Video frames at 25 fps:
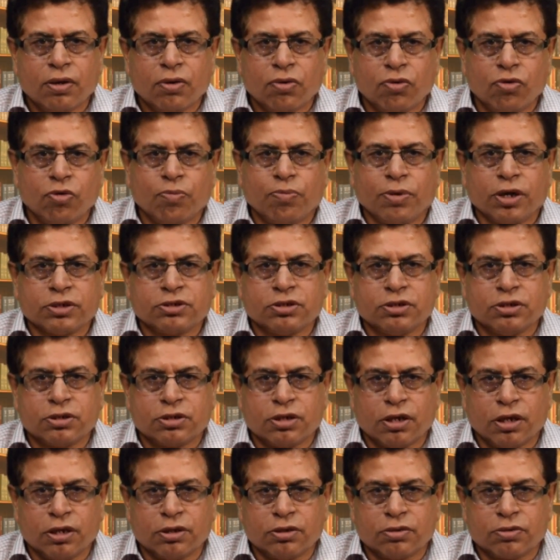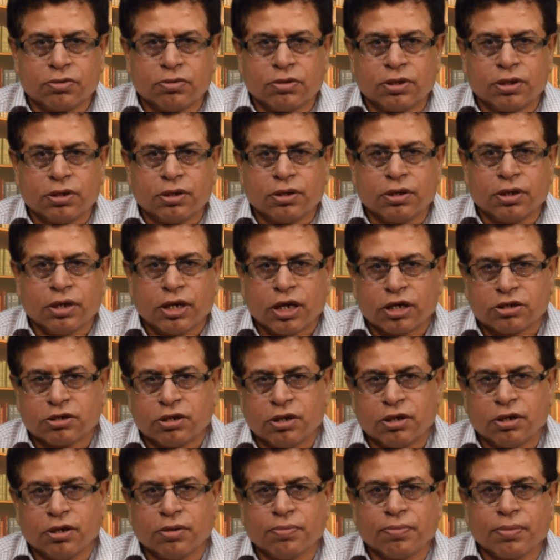who passes it on to the next
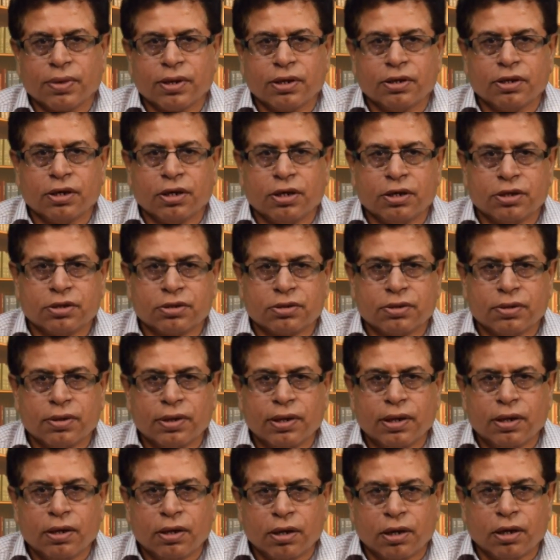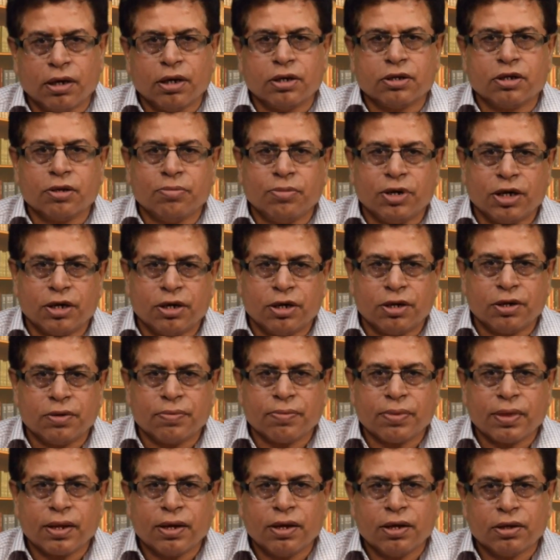name in the list. Ultimately,
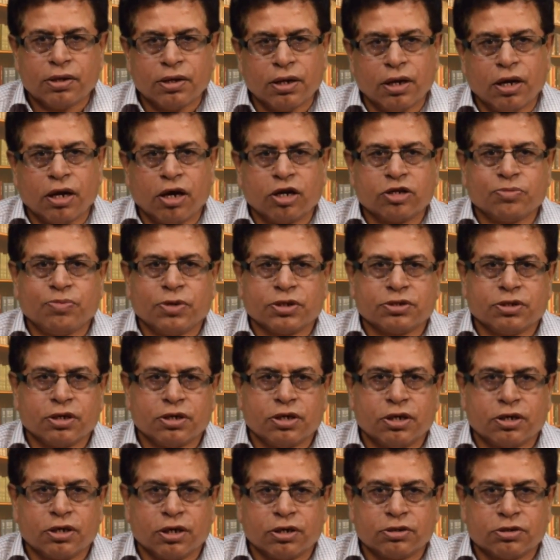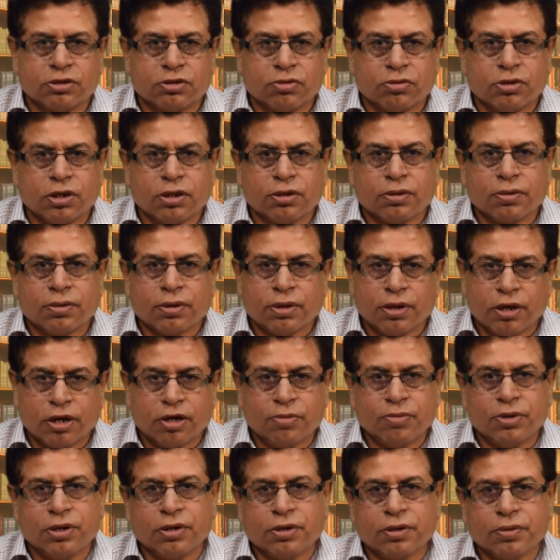the last person returns it to the
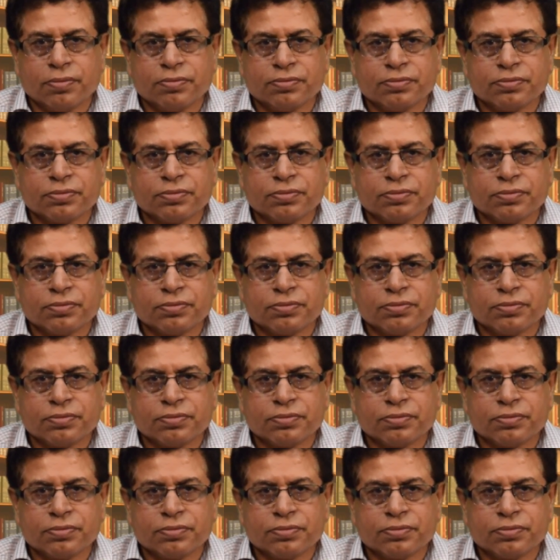library.